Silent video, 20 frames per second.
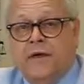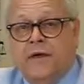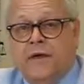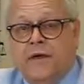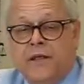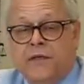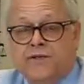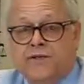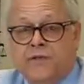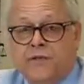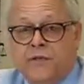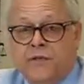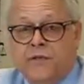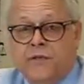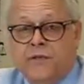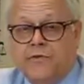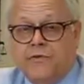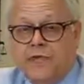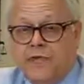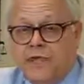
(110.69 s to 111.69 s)
unless you're one of
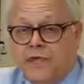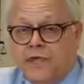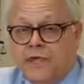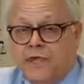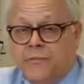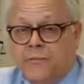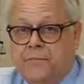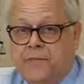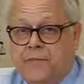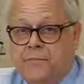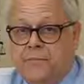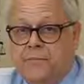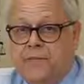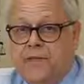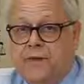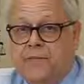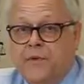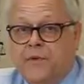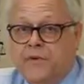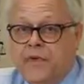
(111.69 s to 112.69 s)
those unlucky people
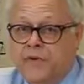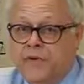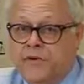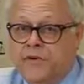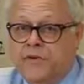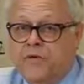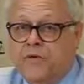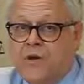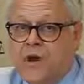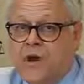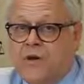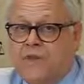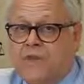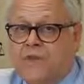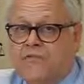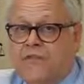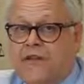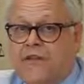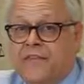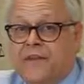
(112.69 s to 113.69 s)
that when they get to trial, they
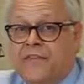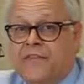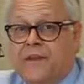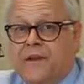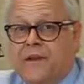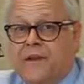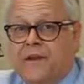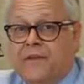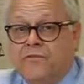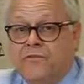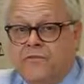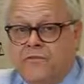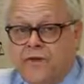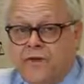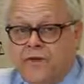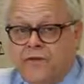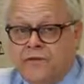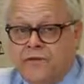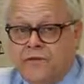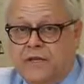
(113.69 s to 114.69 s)
find they've got no
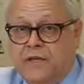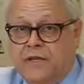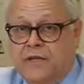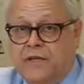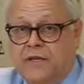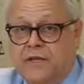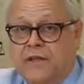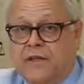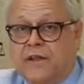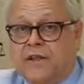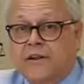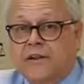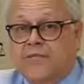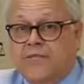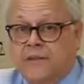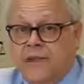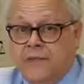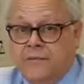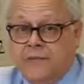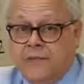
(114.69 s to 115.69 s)
friends and very little
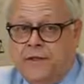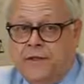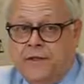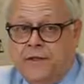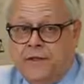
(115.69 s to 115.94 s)
family.